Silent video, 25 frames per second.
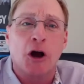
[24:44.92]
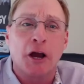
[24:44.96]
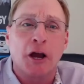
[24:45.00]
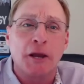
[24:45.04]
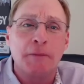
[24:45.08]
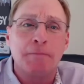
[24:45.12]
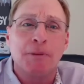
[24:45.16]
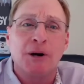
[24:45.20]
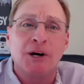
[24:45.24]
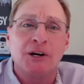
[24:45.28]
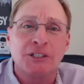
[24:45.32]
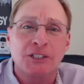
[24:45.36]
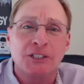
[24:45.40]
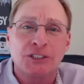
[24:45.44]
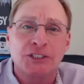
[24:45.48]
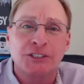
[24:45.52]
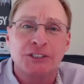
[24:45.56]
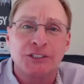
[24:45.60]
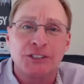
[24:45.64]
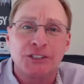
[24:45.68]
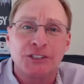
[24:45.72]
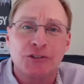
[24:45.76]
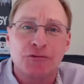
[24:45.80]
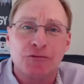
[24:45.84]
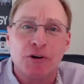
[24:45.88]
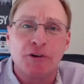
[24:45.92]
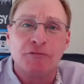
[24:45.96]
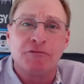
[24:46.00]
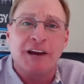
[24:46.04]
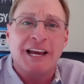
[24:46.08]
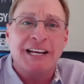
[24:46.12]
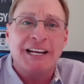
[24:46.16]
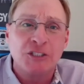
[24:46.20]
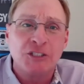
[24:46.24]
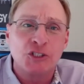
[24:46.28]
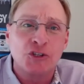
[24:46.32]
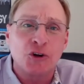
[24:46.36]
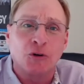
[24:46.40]
person's
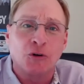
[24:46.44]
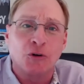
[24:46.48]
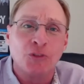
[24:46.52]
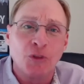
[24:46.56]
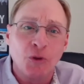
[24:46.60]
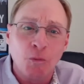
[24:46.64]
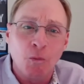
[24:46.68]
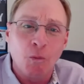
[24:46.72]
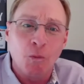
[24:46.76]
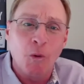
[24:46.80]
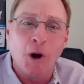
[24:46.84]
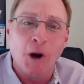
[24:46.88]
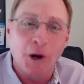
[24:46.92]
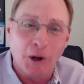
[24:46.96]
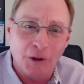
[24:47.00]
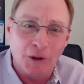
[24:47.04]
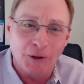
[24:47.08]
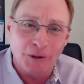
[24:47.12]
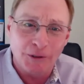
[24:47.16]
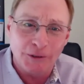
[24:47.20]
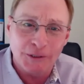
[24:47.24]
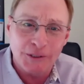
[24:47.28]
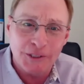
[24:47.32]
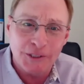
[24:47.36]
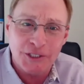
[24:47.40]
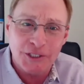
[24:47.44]
revenge on the world,